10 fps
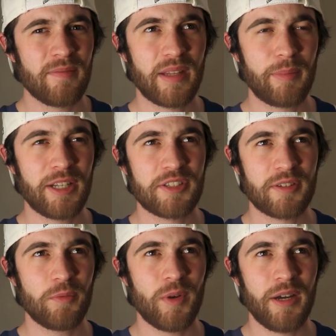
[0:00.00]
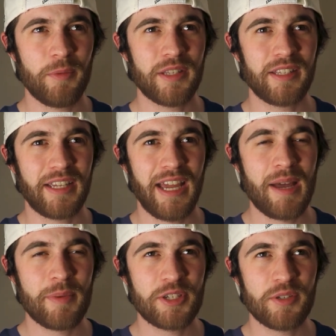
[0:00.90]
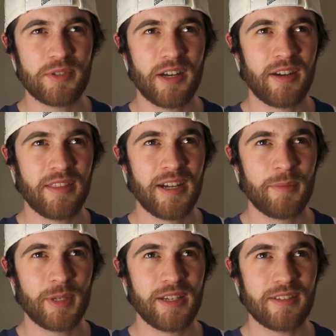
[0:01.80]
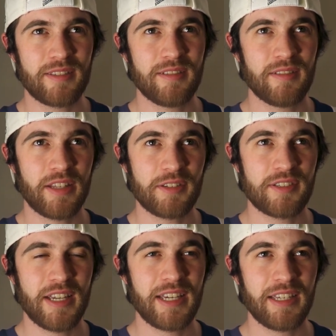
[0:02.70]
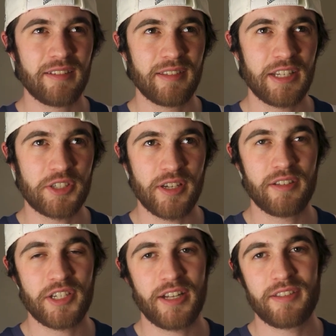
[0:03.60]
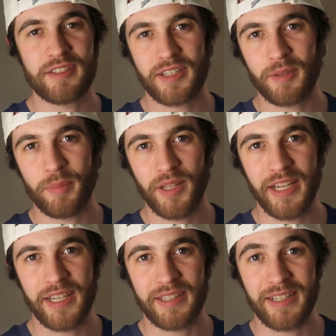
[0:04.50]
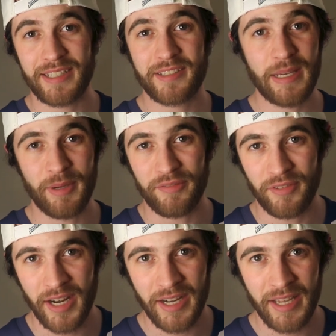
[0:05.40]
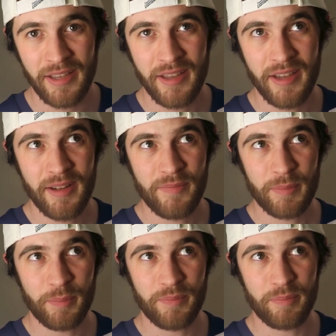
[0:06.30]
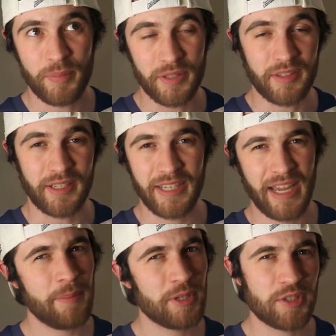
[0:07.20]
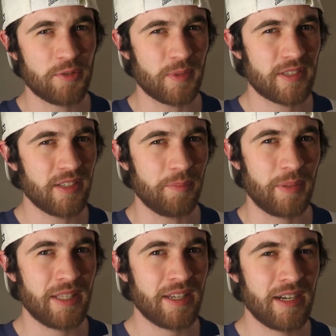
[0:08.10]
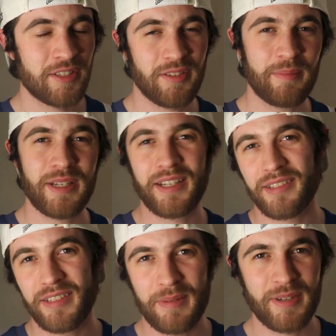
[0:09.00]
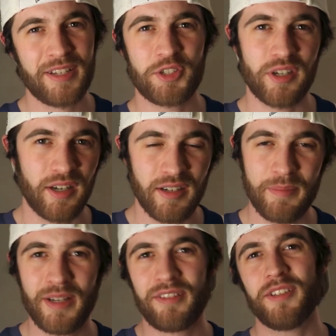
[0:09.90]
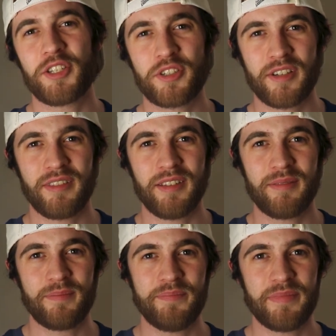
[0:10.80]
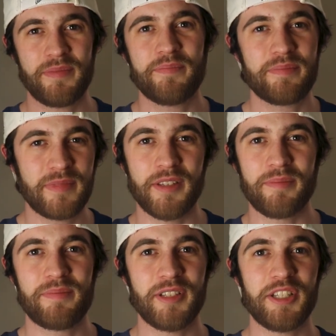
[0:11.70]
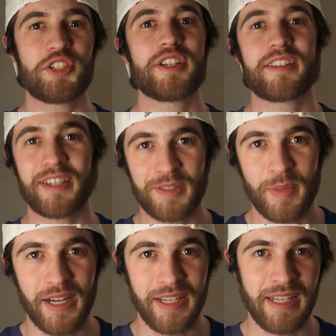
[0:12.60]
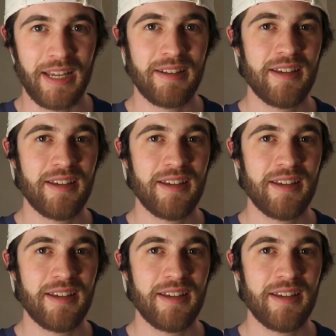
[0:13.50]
I'm not sure what the cap issues are there, because they're saying that Johnson's going to play in the next game on Friday, but the cap issues will still be there. So I'm not sure. I'm not really sure the logistics behind that.